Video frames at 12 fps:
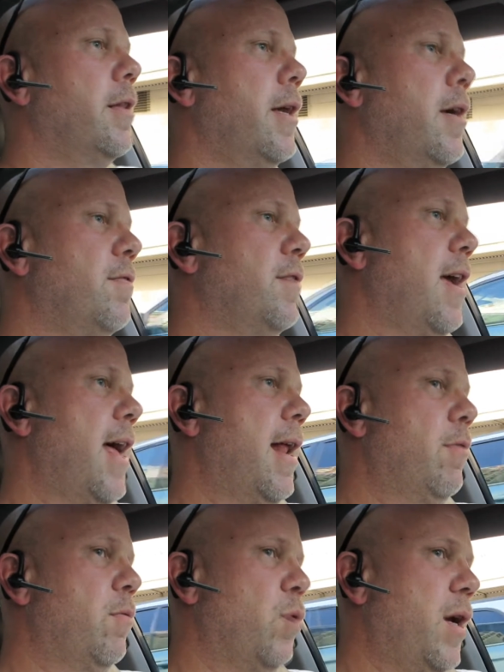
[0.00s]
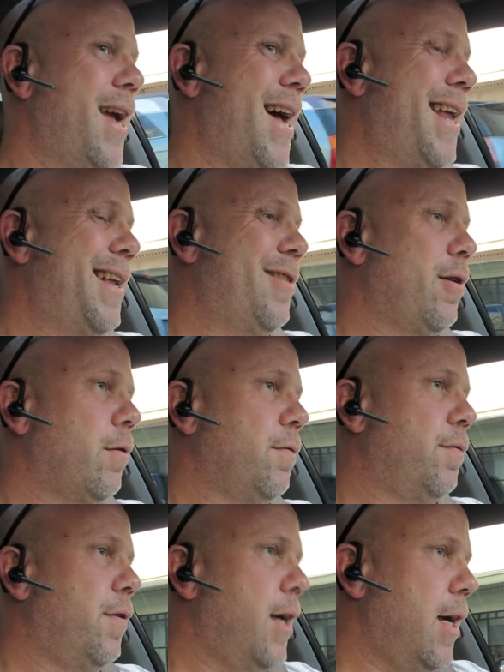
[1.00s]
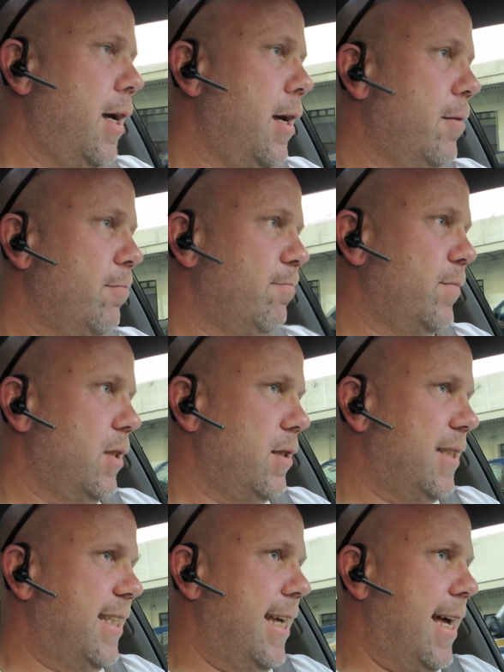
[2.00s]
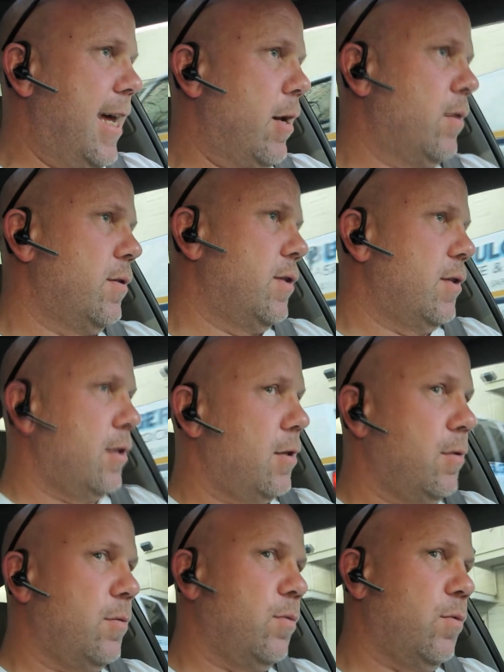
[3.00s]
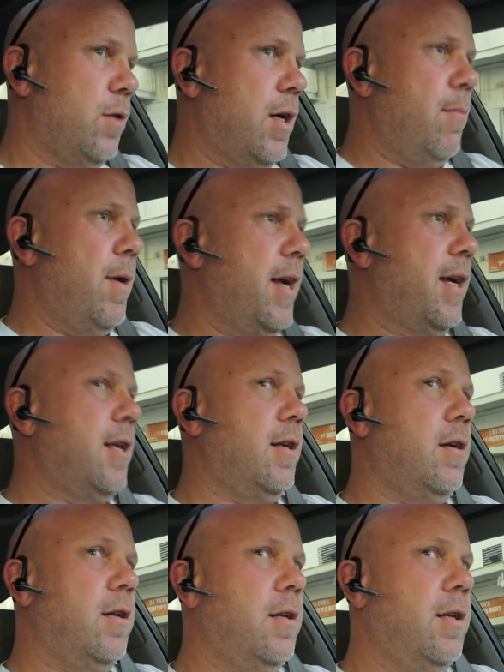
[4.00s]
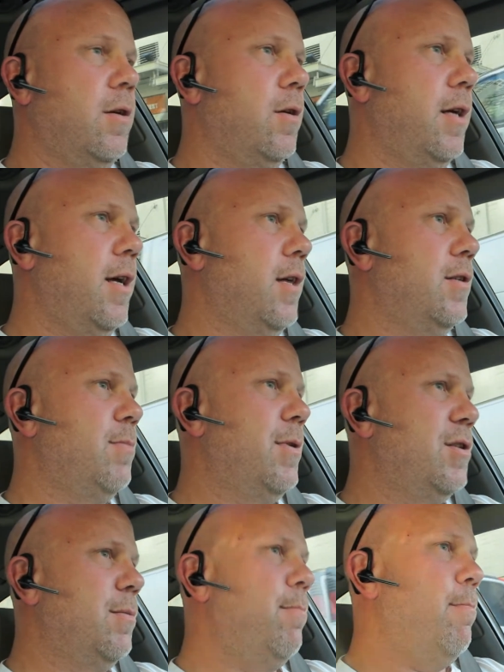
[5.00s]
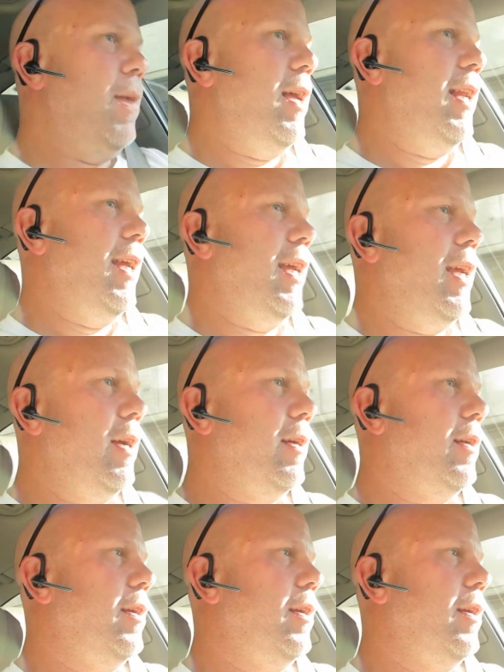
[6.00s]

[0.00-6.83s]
Lyft had re added their fee in Seattle, so we're not making nearly as much money,